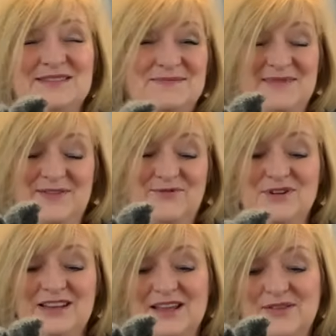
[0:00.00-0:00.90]
They've
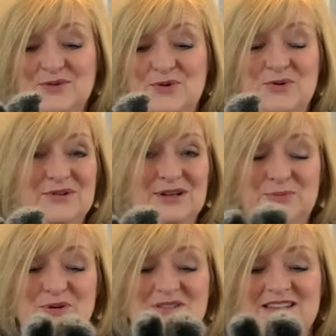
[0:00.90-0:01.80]
really got their own little
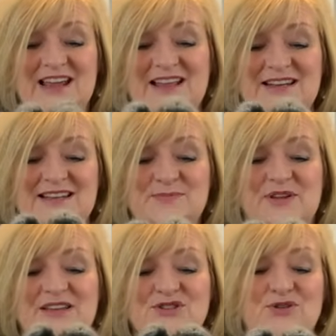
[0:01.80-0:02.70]
personalities
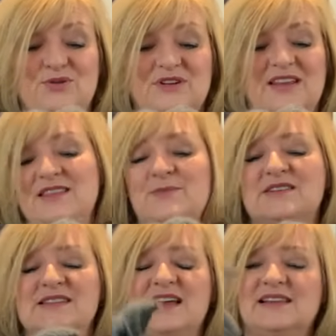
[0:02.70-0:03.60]
because you don't knit them
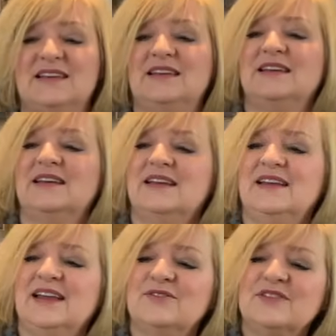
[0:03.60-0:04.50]
exactly.
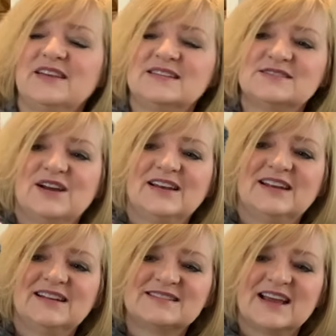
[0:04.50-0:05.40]
Everything is not
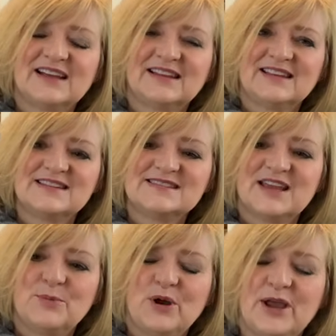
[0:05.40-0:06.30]
knit exactly the
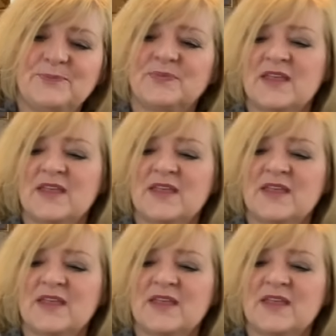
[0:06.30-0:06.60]
same way.